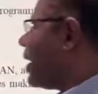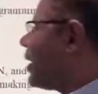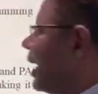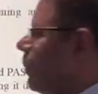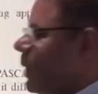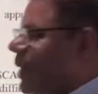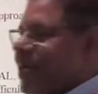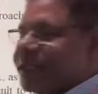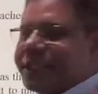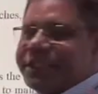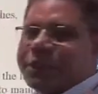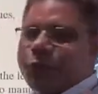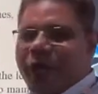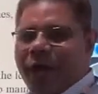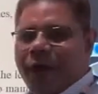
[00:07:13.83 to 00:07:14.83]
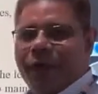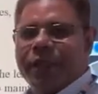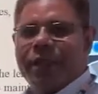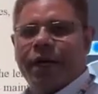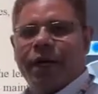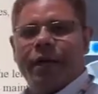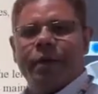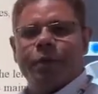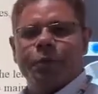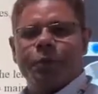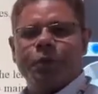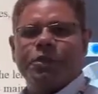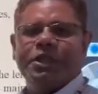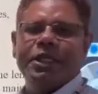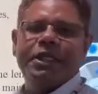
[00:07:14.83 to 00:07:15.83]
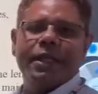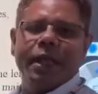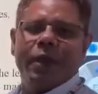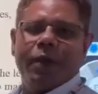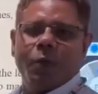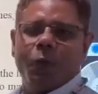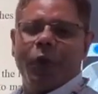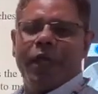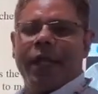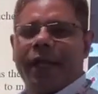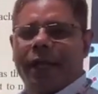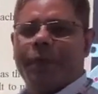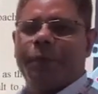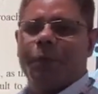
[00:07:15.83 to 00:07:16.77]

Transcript: the limitations we have in the procedural oriented